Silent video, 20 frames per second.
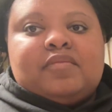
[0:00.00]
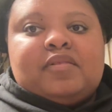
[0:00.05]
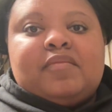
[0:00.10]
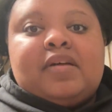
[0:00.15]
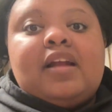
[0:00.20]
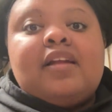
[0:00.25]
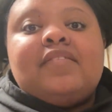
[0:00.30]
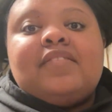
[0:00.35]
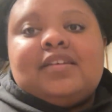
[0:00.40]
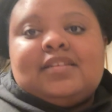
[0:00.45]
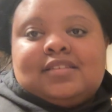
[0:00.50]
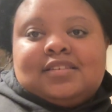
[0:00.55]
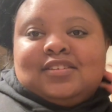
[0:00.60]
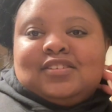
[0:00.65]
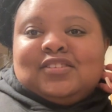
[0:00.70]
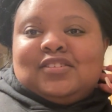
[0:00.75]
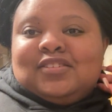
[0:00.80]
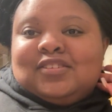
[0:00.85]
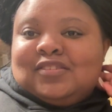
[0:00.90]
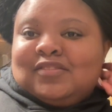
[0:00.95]
I'm manifesting
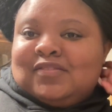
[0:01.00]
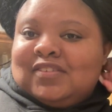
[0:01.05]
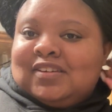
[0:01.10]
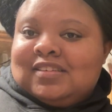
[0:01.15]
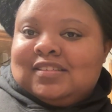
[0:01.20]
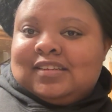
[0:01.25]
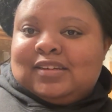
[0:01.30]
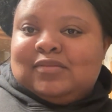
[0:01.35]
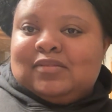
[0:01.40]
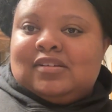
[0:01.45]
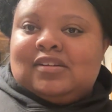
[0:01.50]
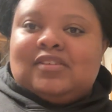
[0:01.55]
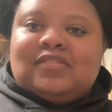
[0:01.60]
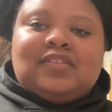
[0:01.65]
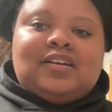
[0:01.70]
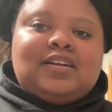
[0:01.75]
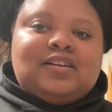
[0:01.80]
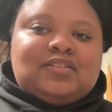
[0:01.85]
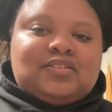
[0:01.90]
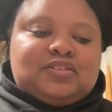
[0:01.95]
to the universe I wanted to
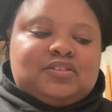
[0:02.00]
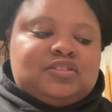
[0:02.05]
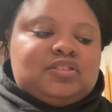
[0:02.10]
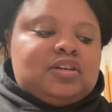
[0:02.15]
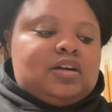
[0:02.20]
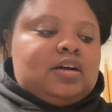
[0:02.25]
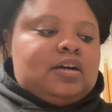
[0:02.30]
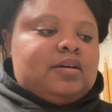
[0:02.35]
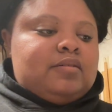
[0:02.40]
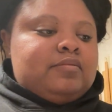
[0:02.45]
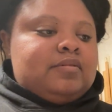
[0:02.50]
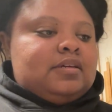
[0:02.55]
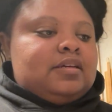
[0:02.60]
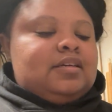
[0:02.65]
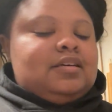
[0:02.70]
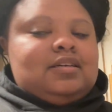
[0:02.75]
find out their job.